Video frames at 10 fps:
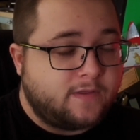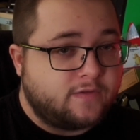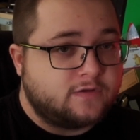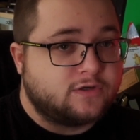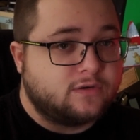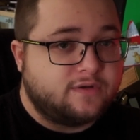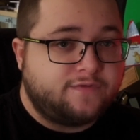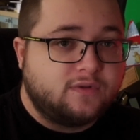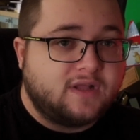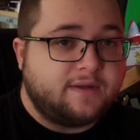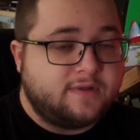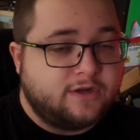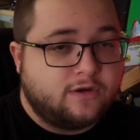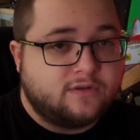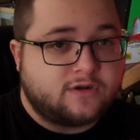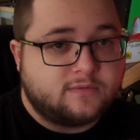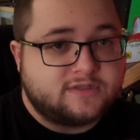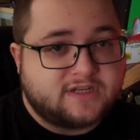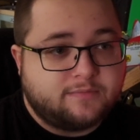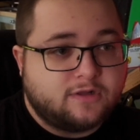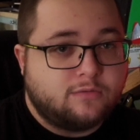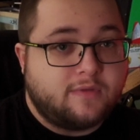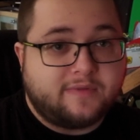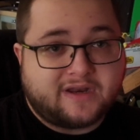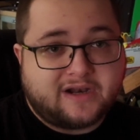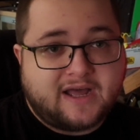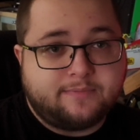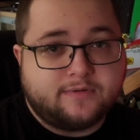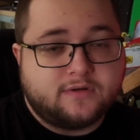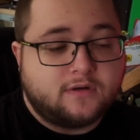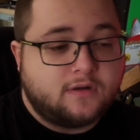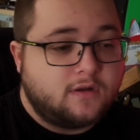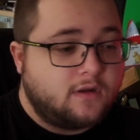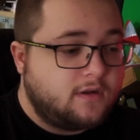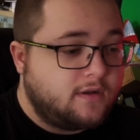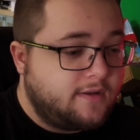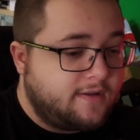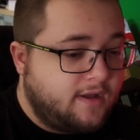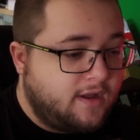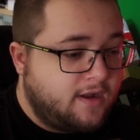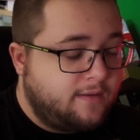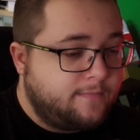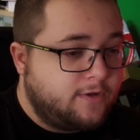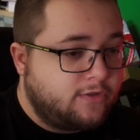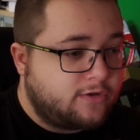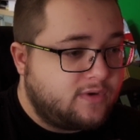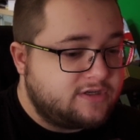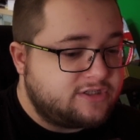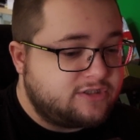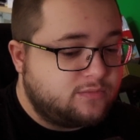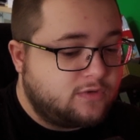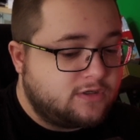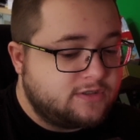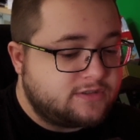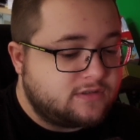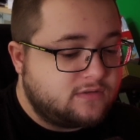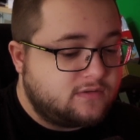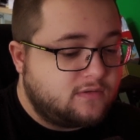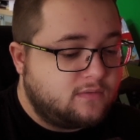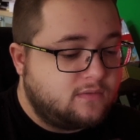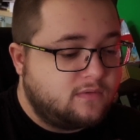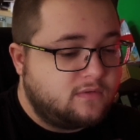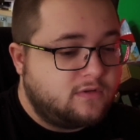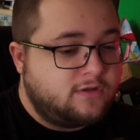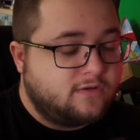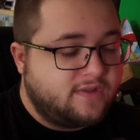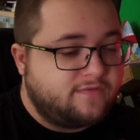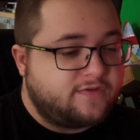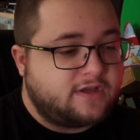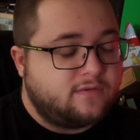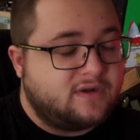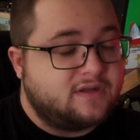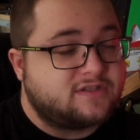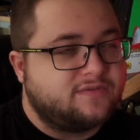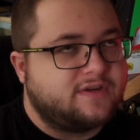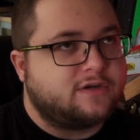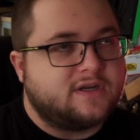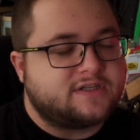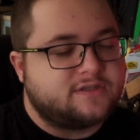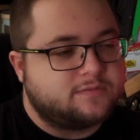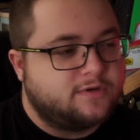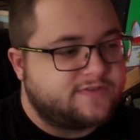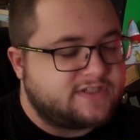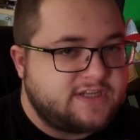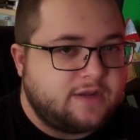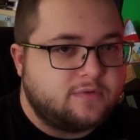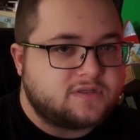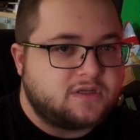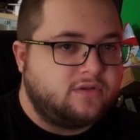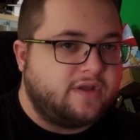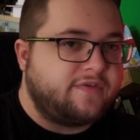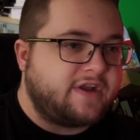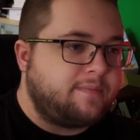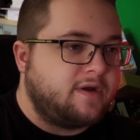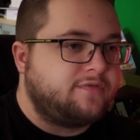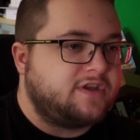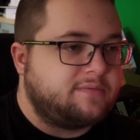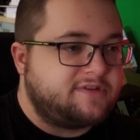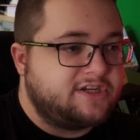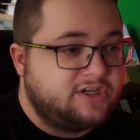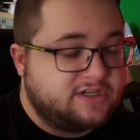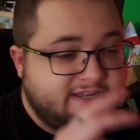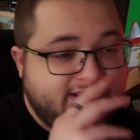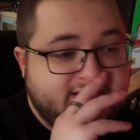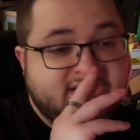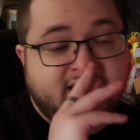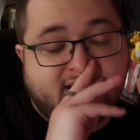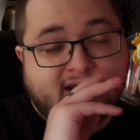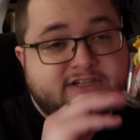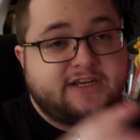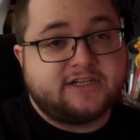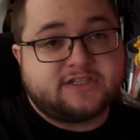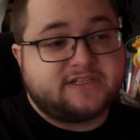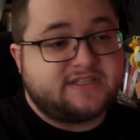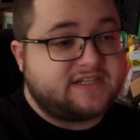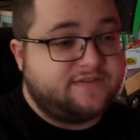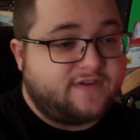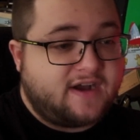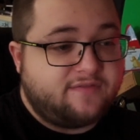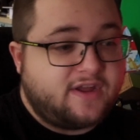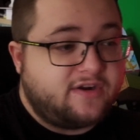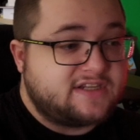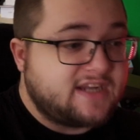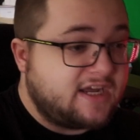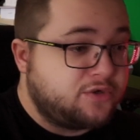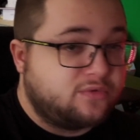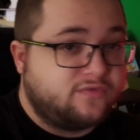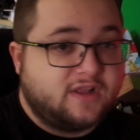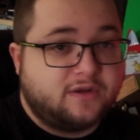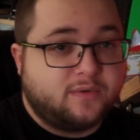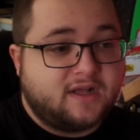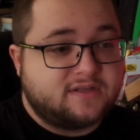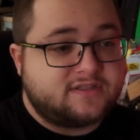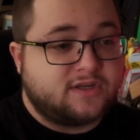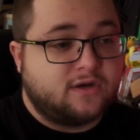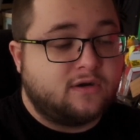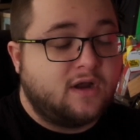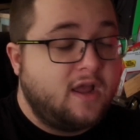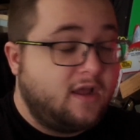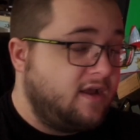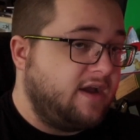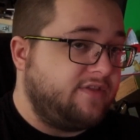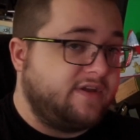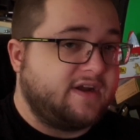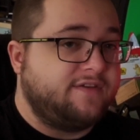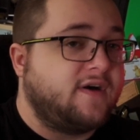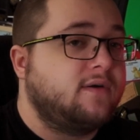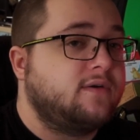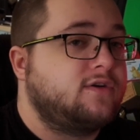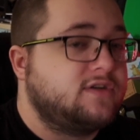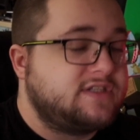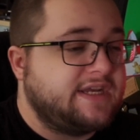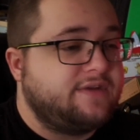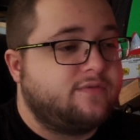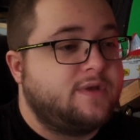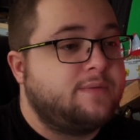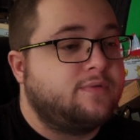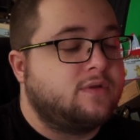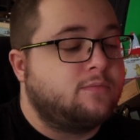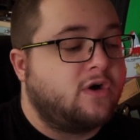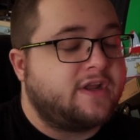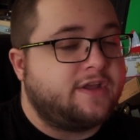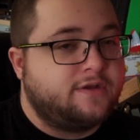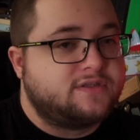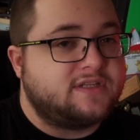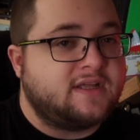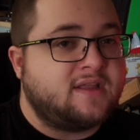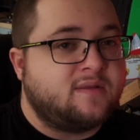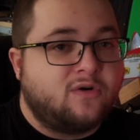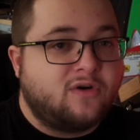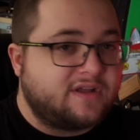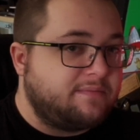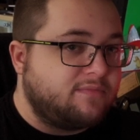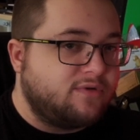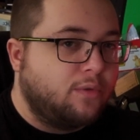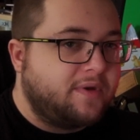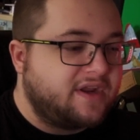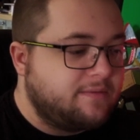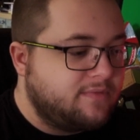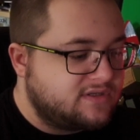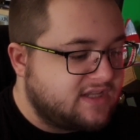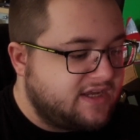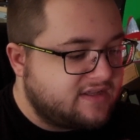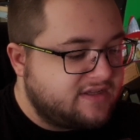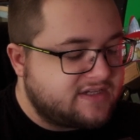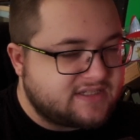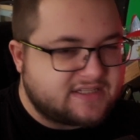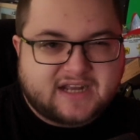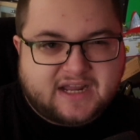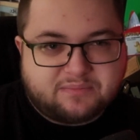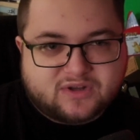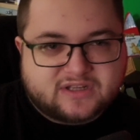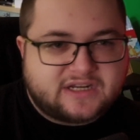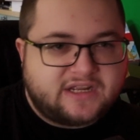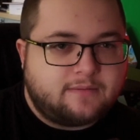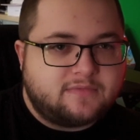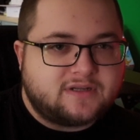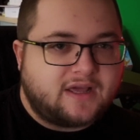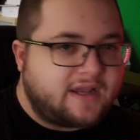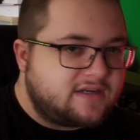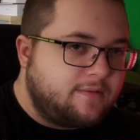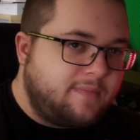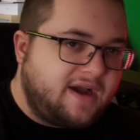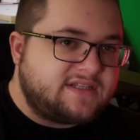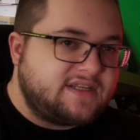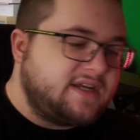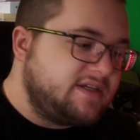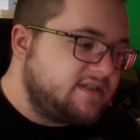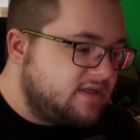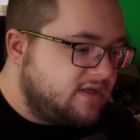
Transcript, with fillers: So if you let me know in the comments down below, maybe that'll happen. Another question was, you'll never get, it's not really a question, it was more of a statement. It's like, you'll never get better if you keep changing your settings. Now, I changed to 65 there and I started doing really well, so I think I found a good setting for me, but the more I get used to that, the more I'll keep upping it, most likely, because that's the kind of person I am until I get to the max settings.